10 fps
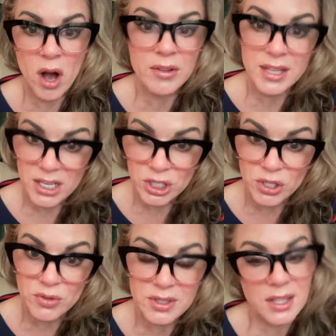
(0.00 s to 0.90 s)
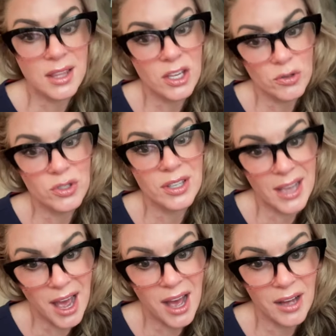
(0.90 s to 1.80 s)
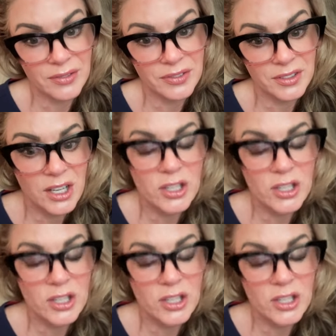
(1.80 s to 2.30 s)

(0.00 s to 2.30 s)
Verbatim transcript: all the issues that they usually have.